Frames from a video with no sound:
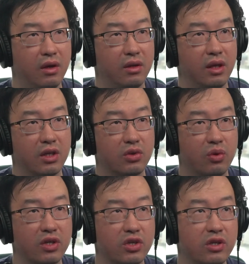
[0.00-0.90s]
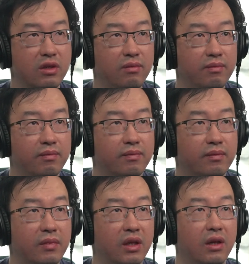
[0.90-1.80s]
Next question.
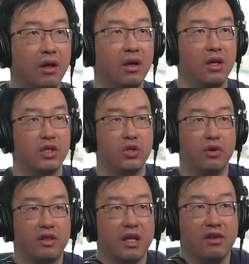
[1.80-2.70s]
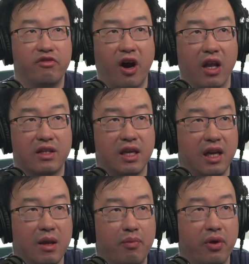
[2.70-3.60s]
Do you think the
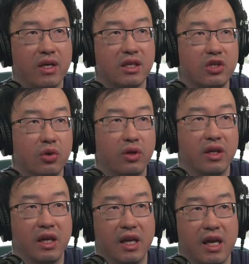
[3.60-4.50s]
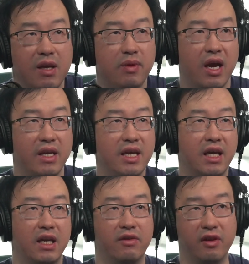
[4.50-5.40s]
volatility price and token
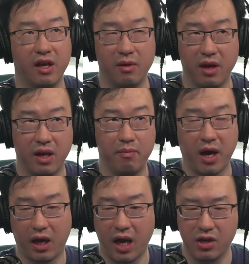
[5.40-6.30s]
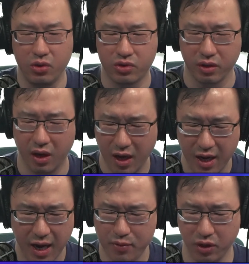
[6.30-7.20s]
negatively impact end user?
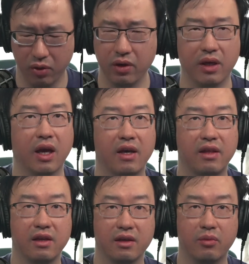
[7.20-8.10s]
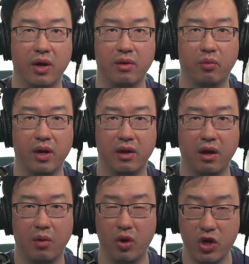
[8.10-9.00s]
Absolutely. I think when
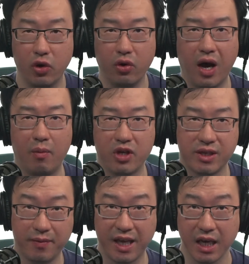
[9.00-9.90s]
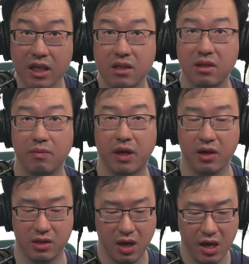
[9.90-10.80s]
you don't know how much something is,
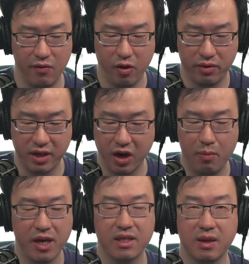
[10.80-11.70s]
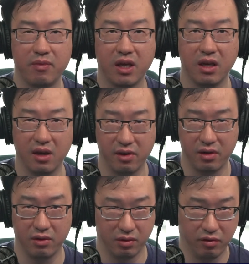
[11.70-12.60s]
because if you denominate something in a
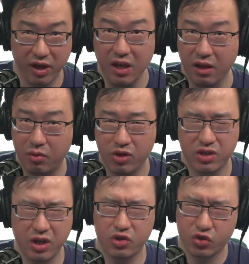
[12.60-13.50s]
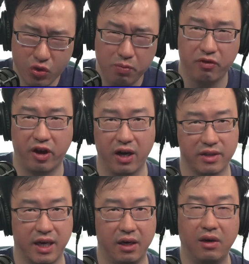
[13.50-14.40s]
ETH, which is not super
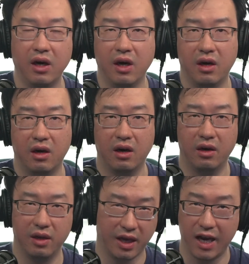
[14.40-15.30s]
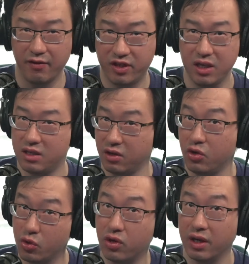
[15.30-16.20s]
volatile, like NFTs are
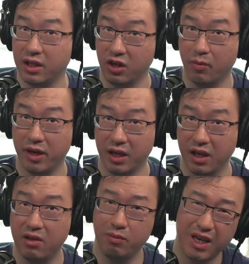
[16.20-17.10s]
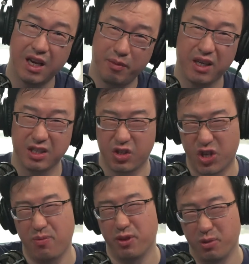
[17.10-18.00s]
usually denominated ETH mainly because it's
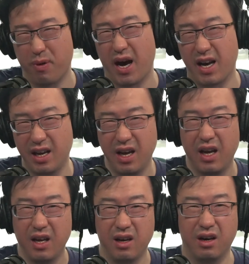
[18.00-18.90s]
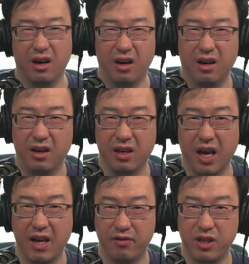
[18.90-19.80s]
cheaper to buy a
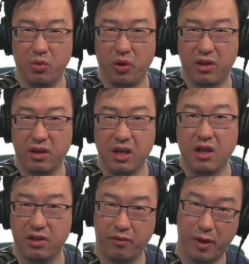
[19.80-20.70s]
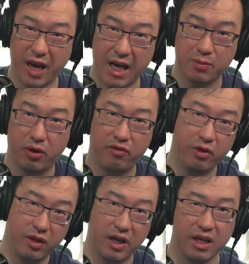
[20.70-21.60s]
NFT with ETH from a gas point of view
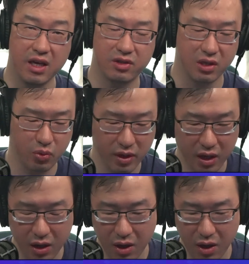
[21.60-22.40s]
than an ERC20.